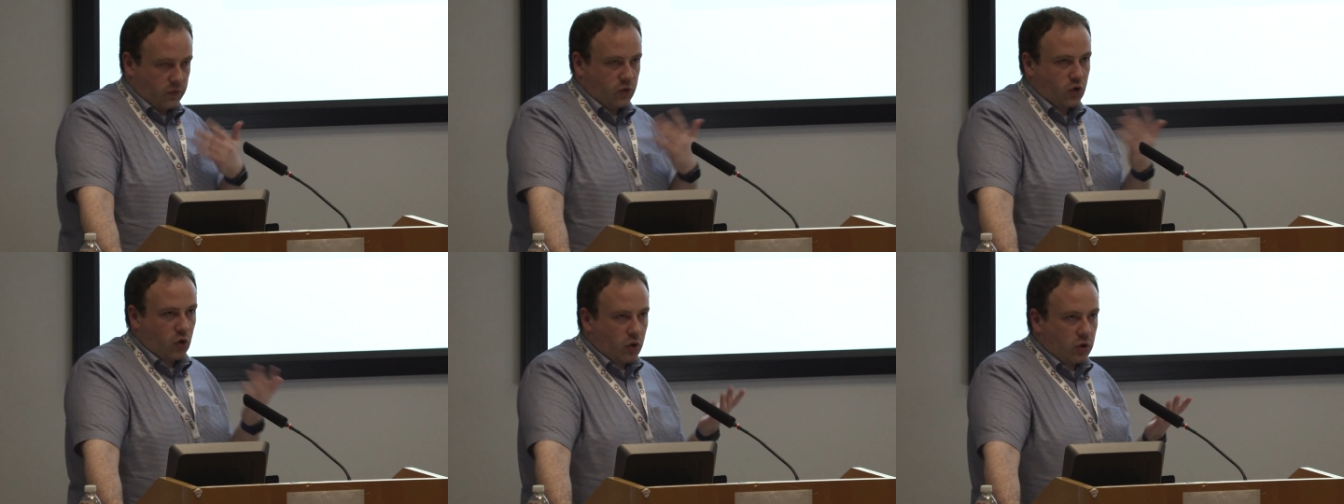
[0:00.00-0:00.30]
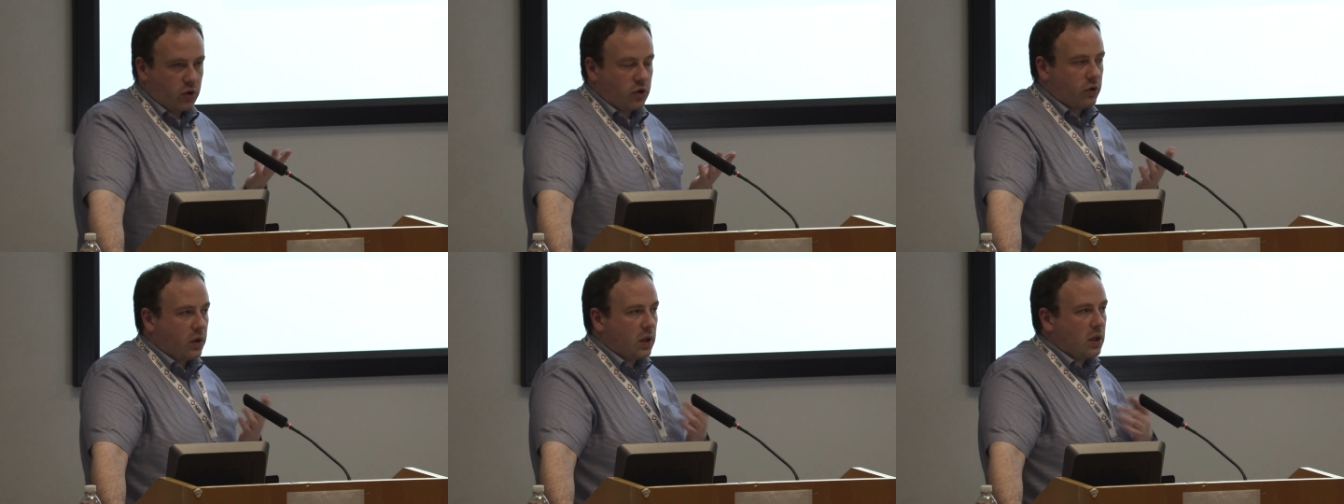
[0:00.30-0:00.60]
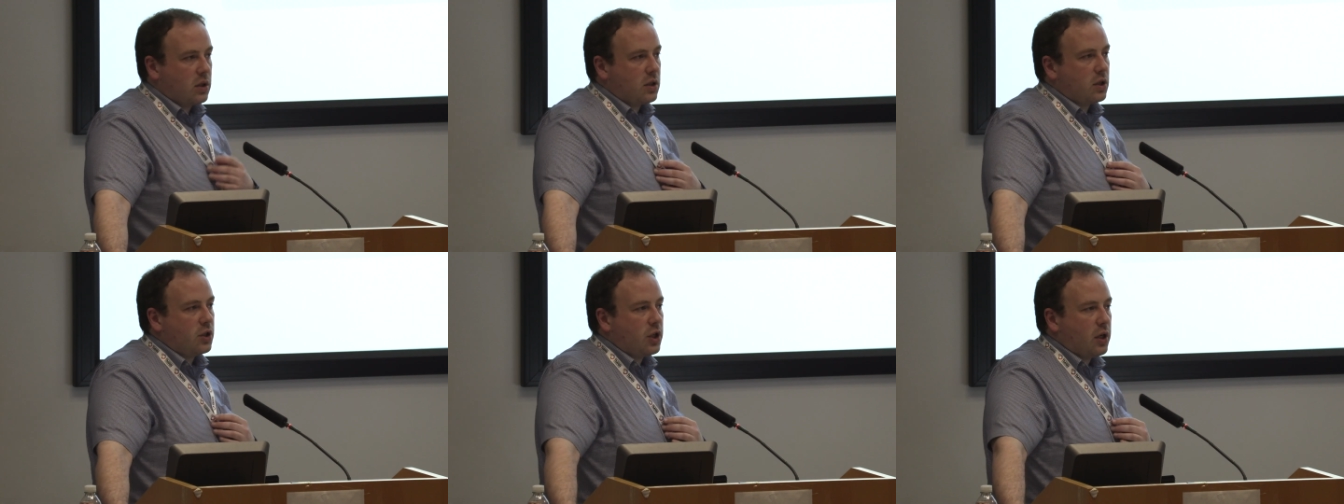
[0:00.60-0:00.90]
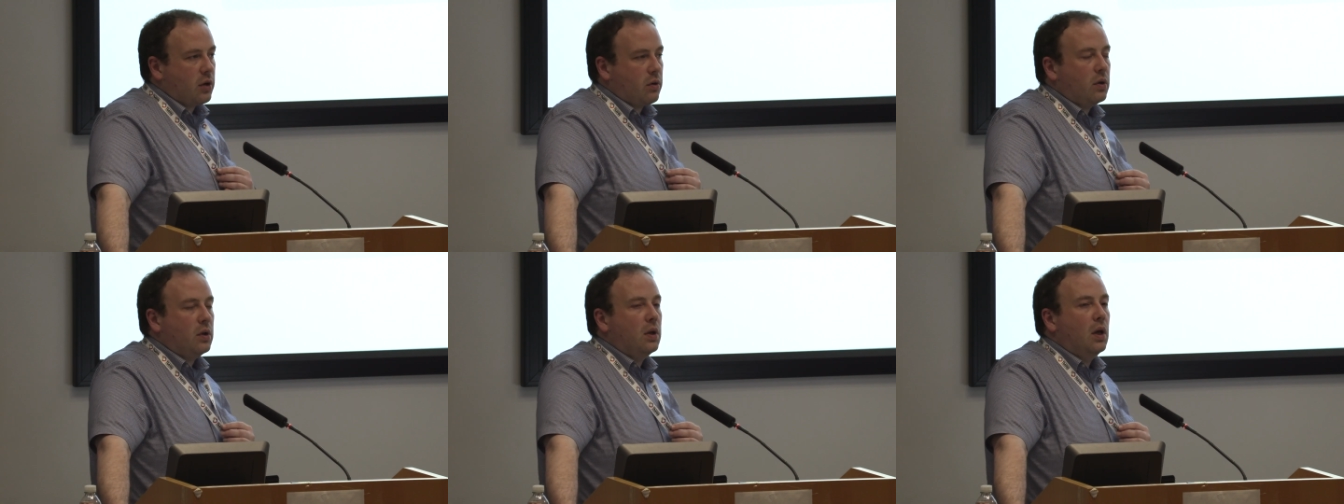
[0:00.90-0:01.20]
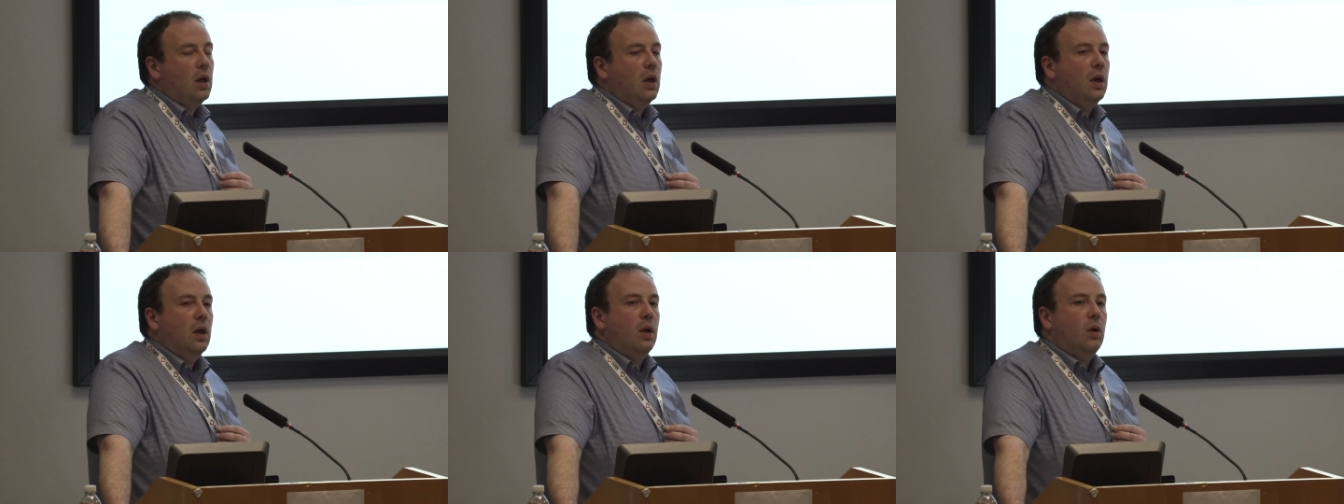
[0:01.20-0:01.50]
drug trials in general
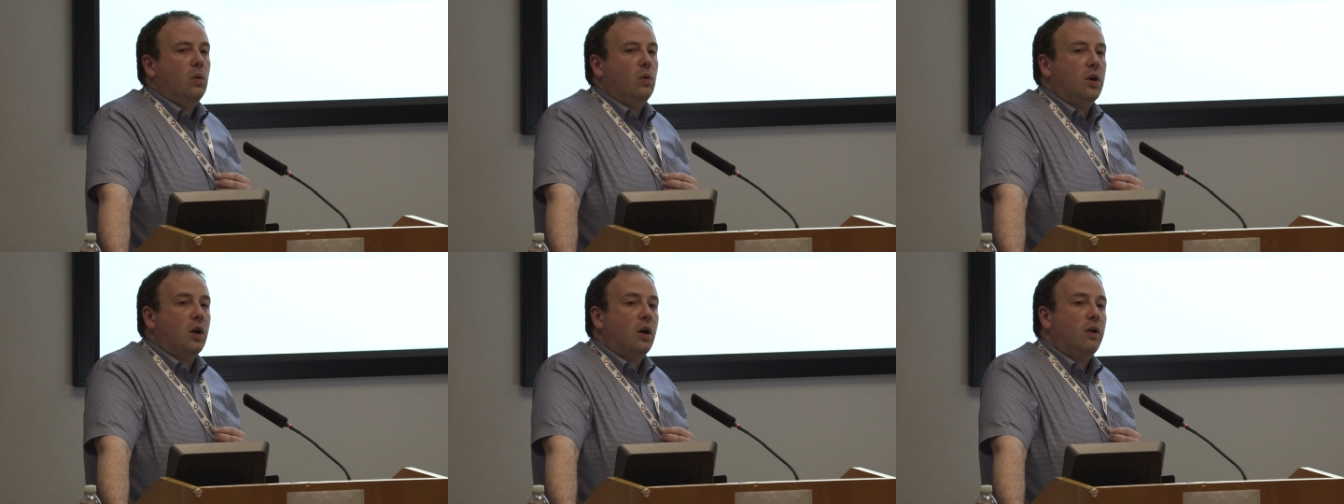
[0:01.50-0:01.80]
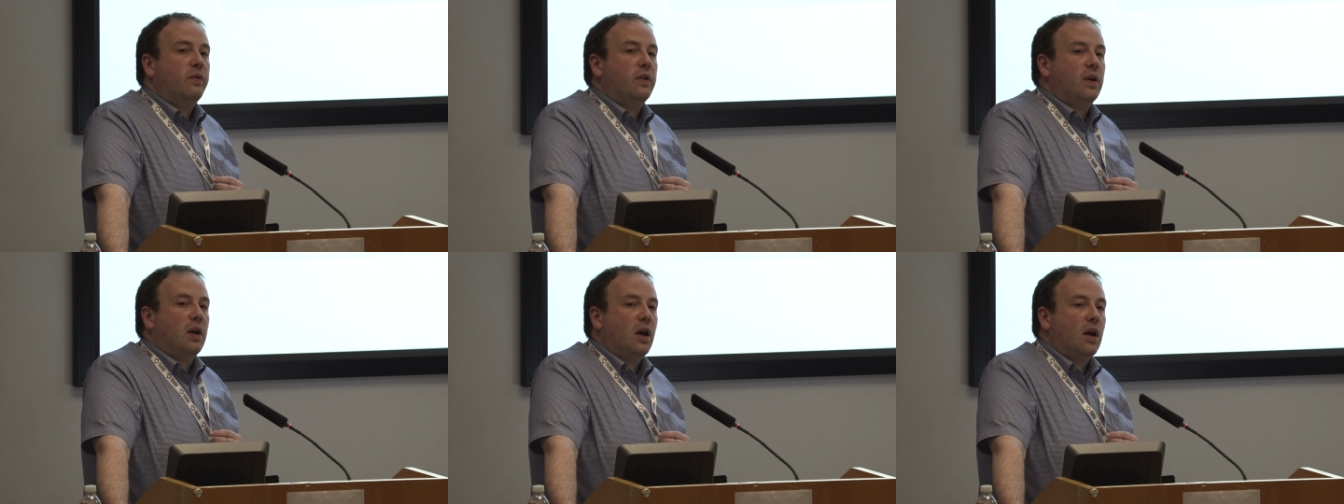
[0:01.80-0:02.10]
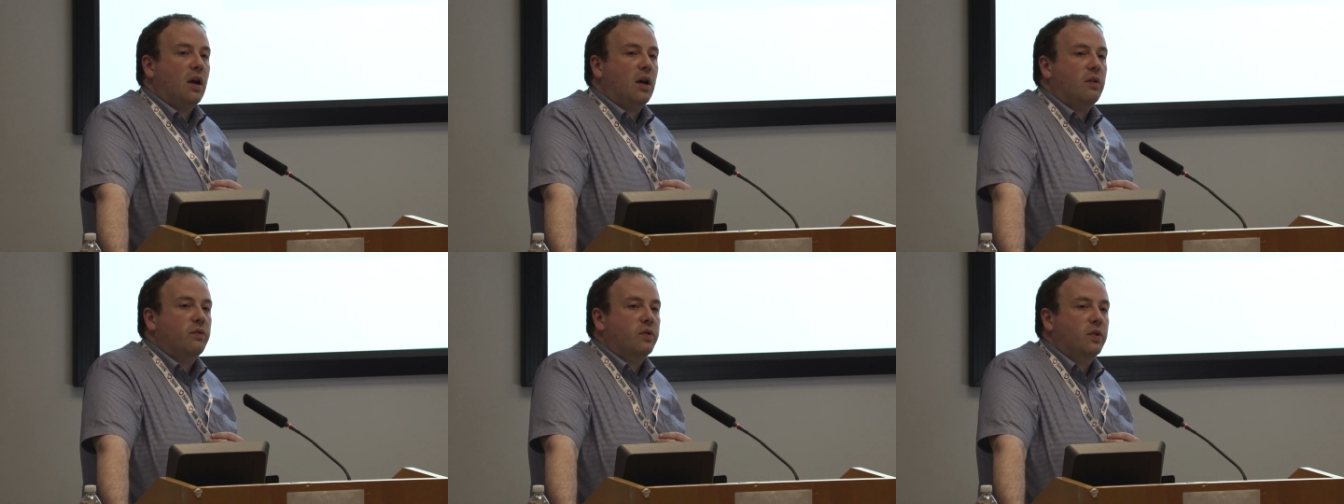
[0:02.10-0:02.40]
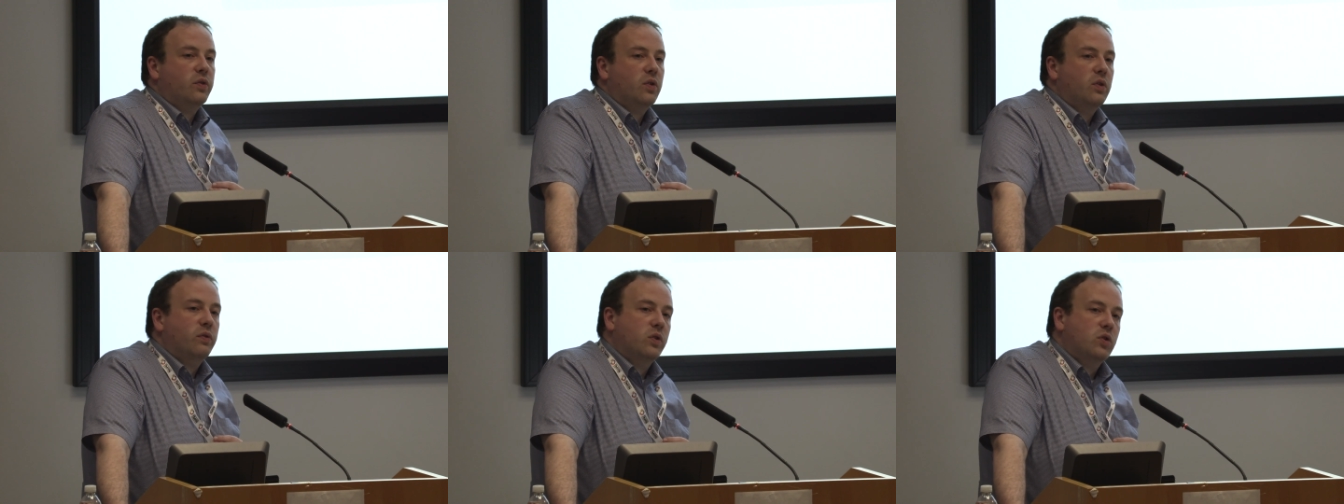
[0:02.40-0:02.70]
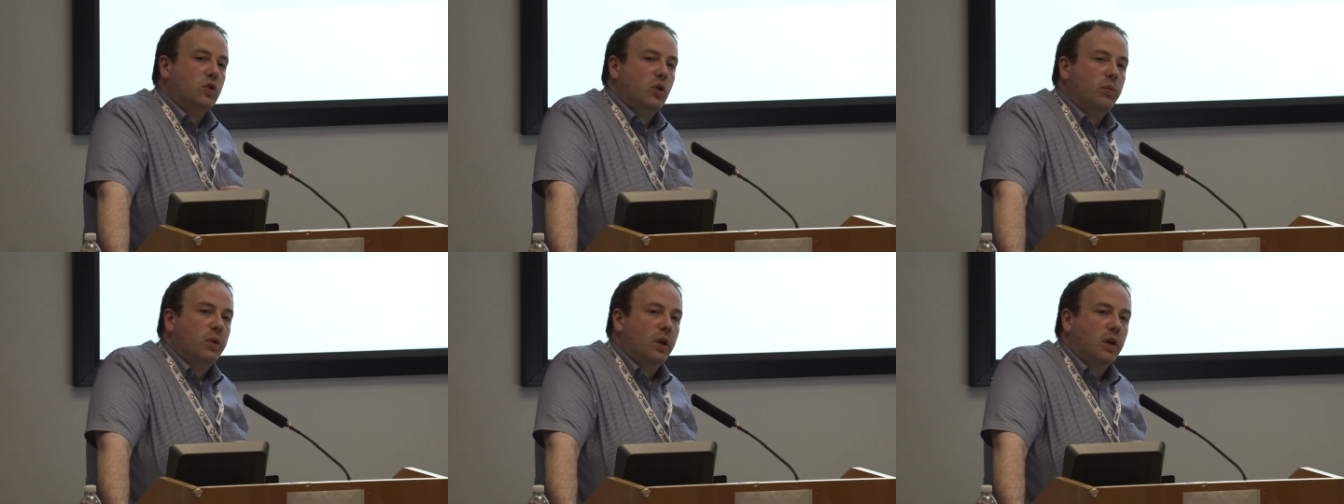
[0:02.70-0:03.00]
would often have, if you have a
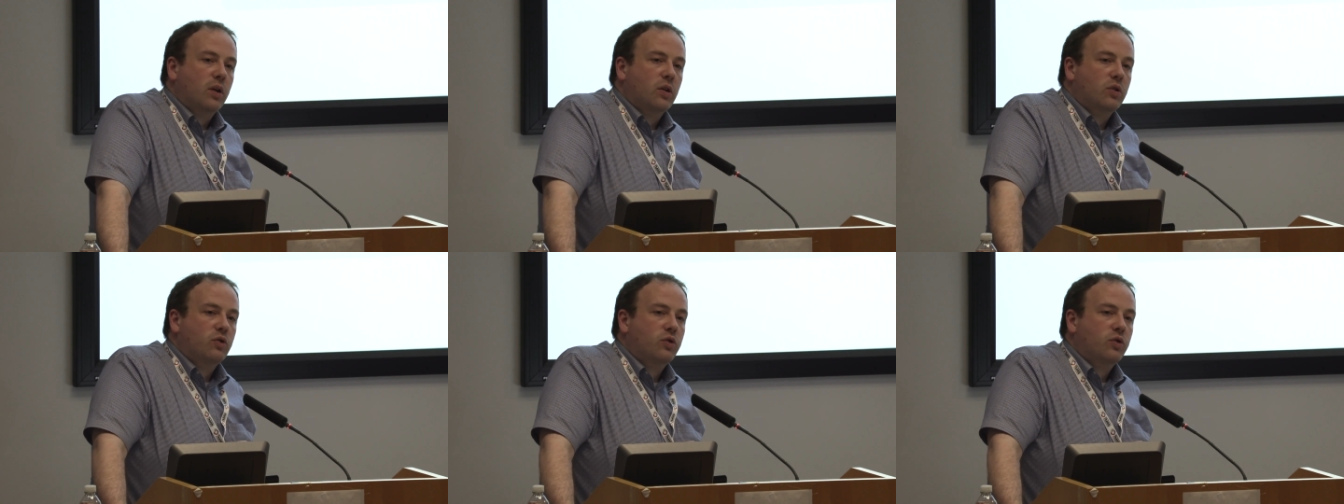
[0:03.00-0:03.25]
doubling or